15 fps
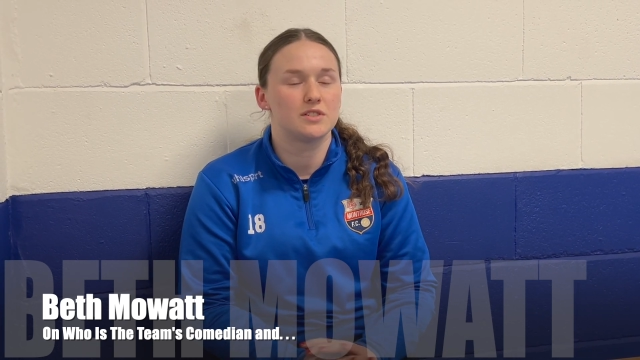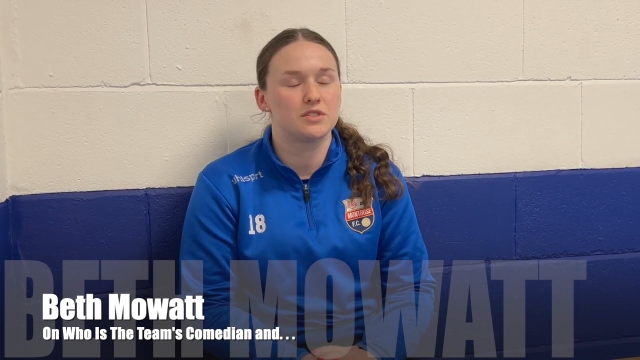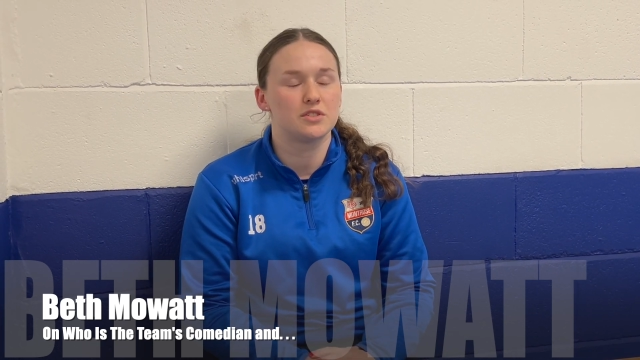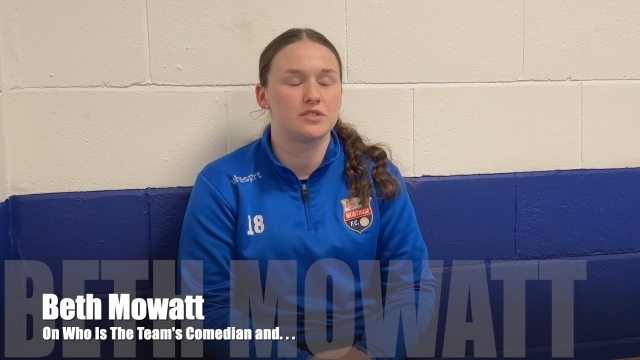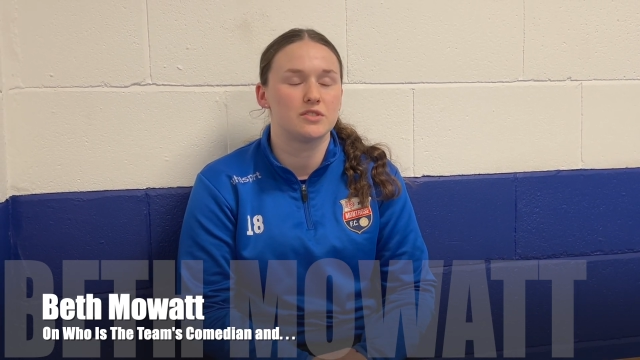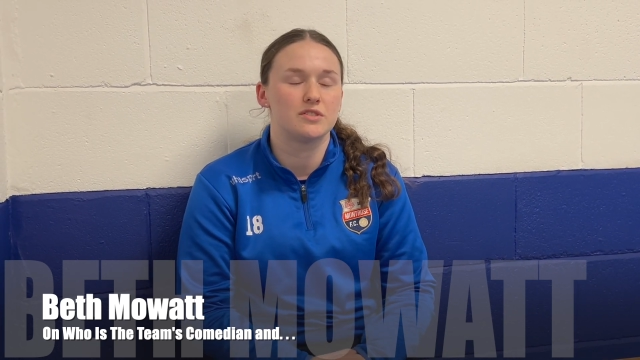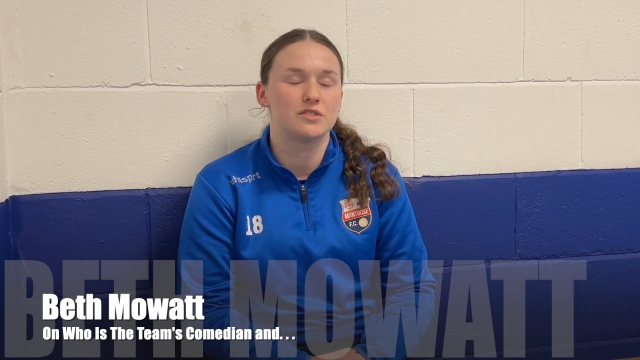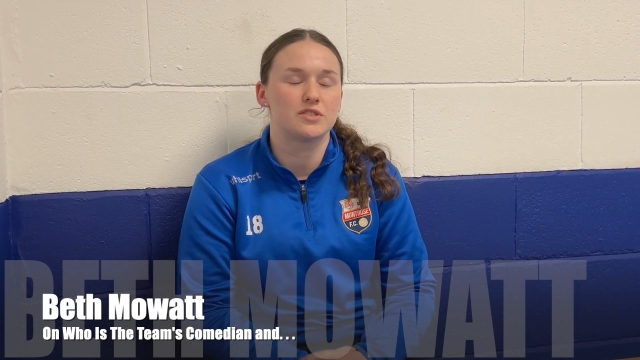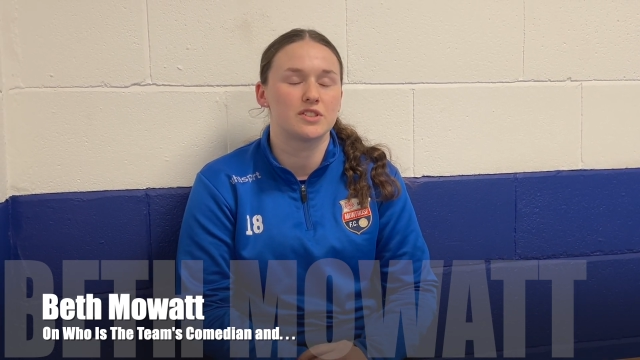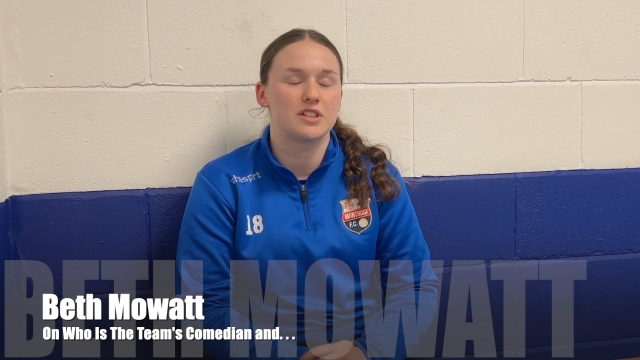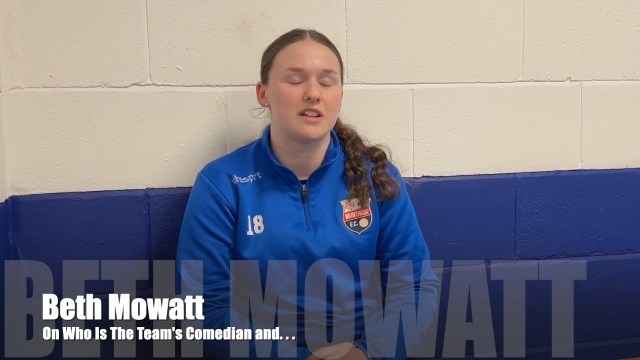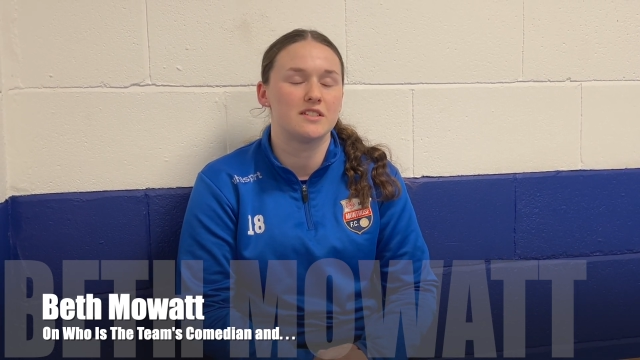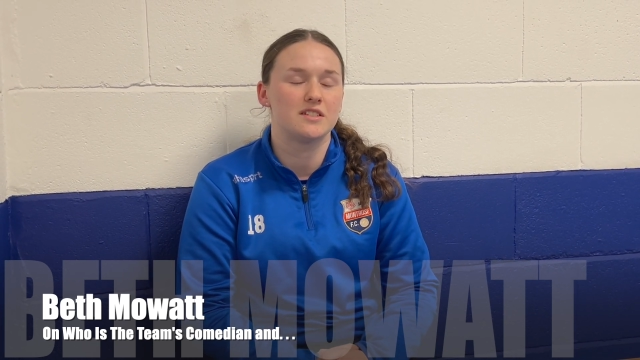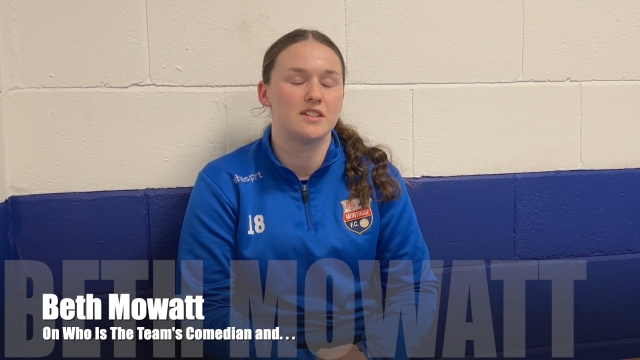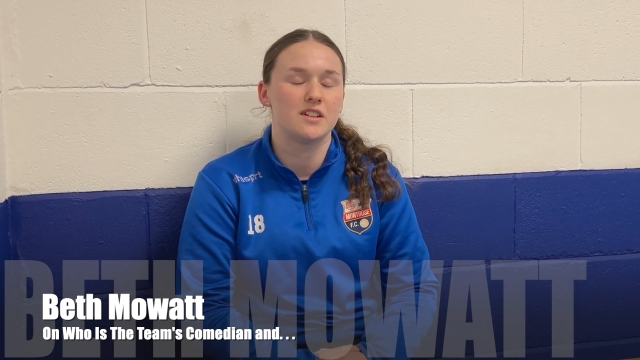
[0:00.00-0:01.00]
good
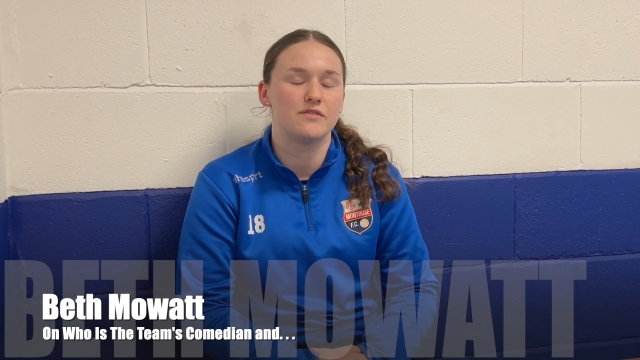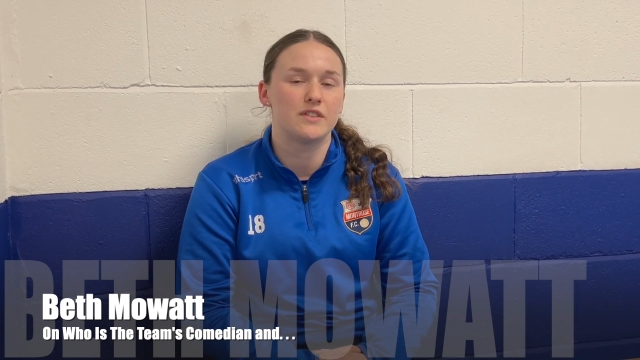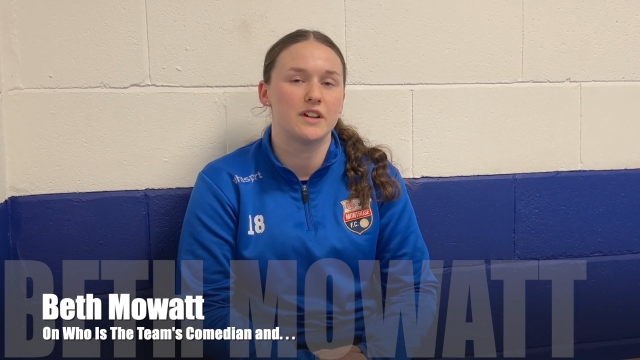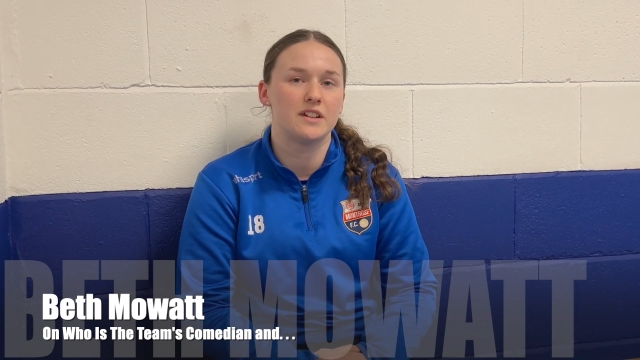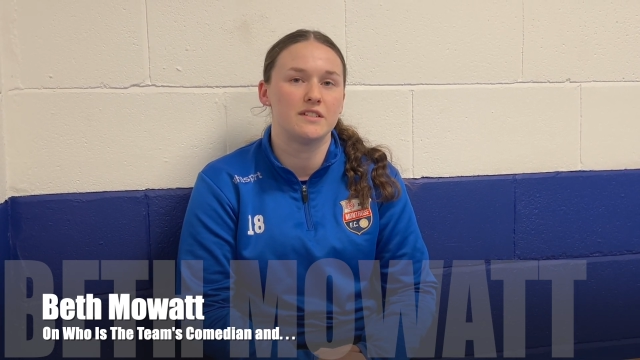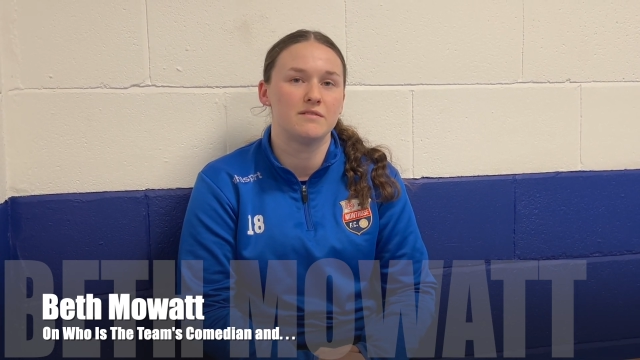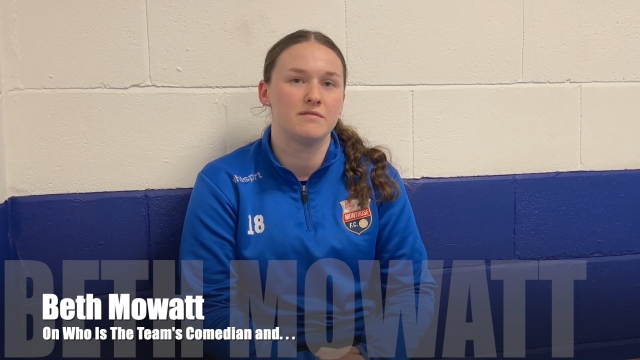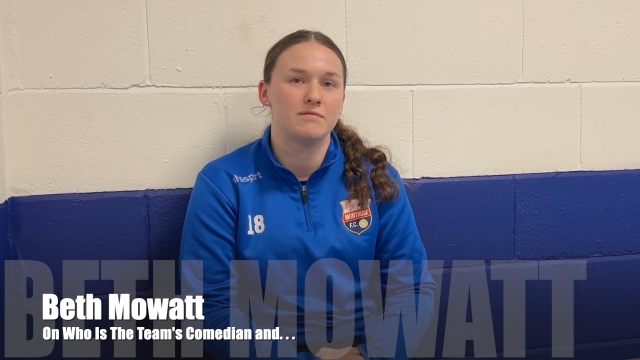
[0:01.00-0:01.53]
understanding of everything.